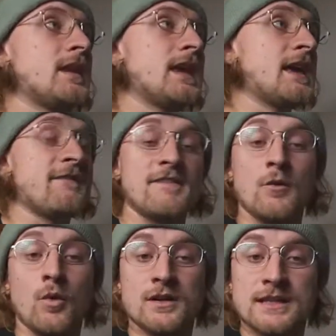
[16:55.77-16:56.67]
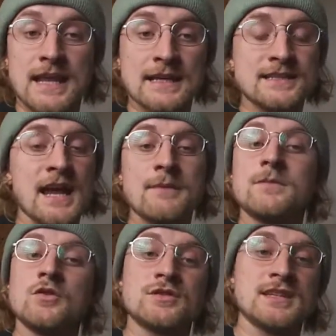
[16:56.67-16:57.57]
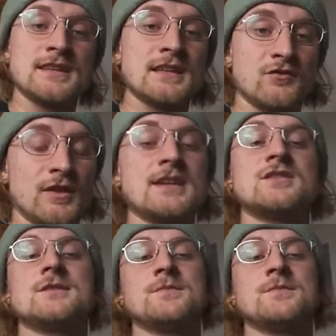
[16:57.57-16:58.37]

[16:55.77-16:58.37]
if it works the next time, you'll see that the relationship